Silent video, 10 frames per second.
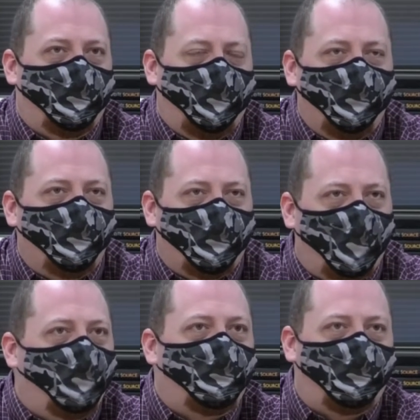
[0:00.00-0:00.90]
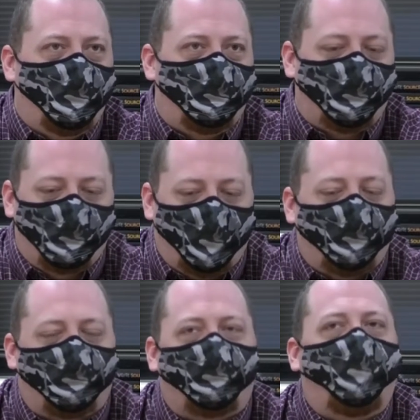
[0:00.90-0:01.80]
even though there's a lot
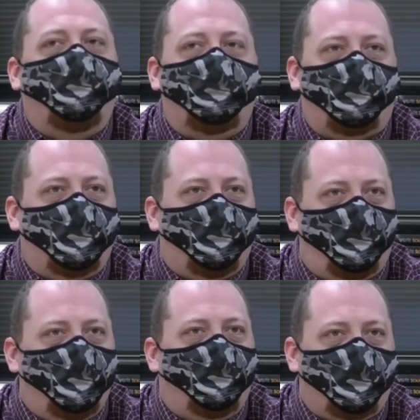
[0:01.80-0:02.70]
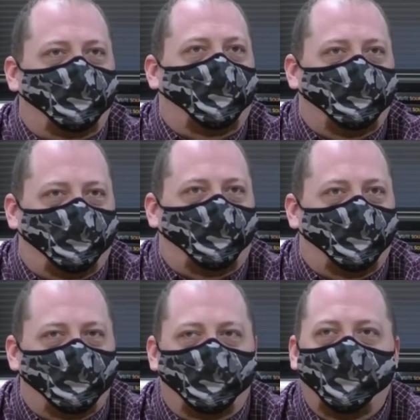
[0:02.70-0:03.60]
of silence when the food first gets
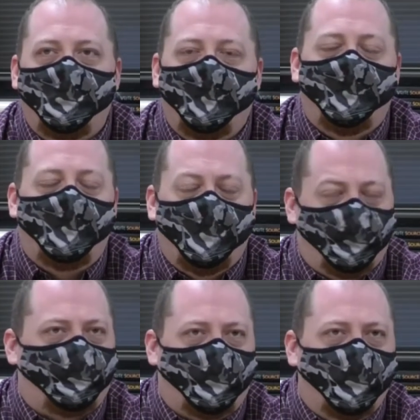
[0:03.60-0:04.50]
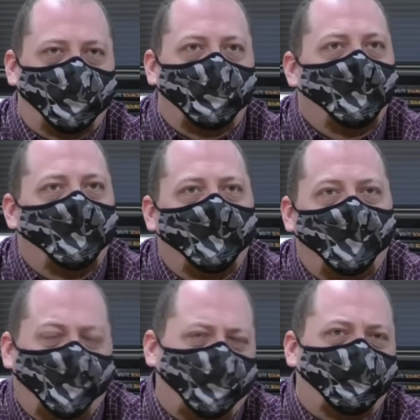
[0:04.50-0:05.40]
served, if it's good.
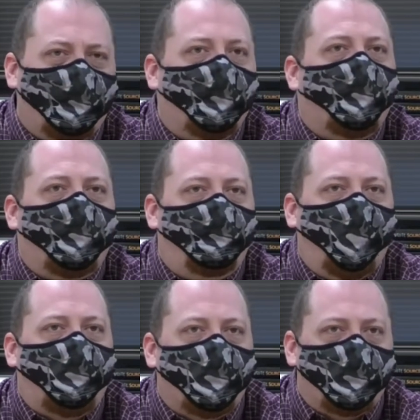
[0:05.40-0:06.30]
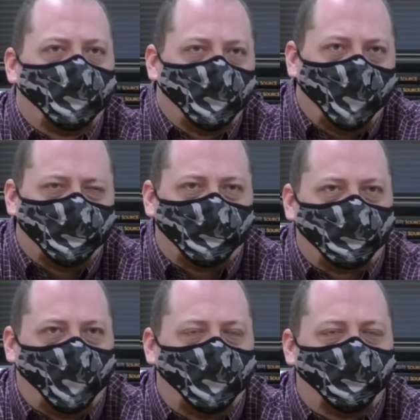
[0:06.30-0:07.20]
And I really like baking.
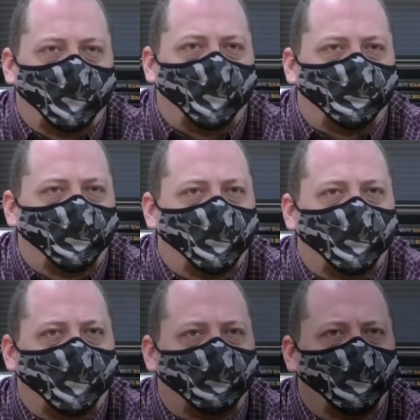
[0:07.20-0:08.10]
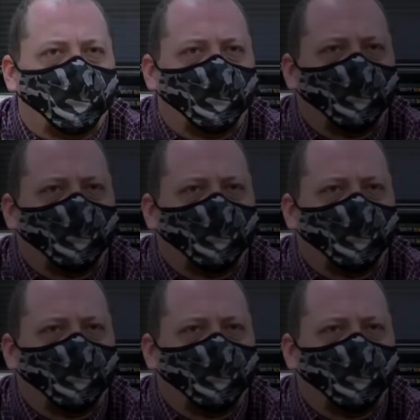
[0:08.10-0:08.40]
as kind of an offshoot of that too.